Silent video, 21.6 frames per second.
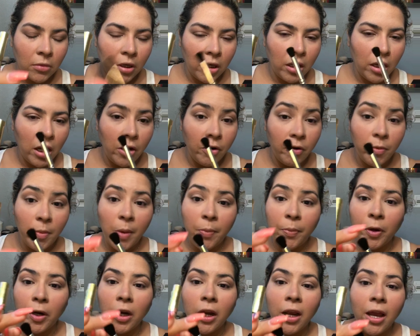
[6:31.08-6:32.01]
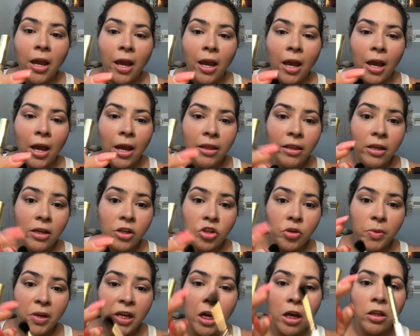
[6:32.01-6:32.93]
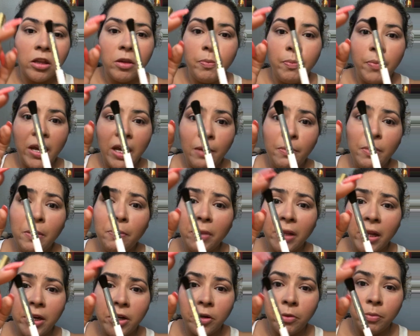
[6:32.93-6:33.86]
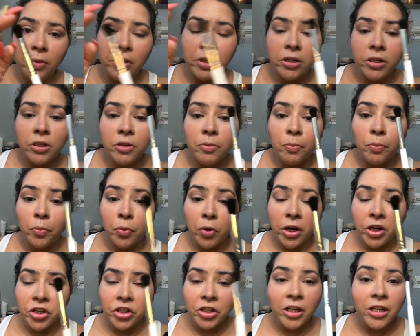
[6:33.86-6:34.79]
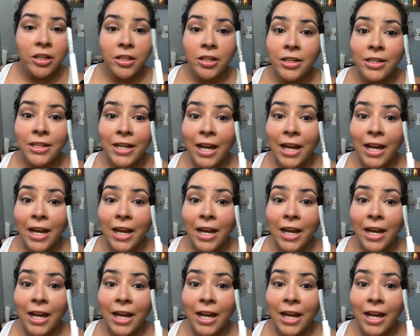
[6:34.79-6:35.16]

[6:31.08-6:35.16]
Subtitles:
I can't remember. I think it should be called the Baby Blender brush because it's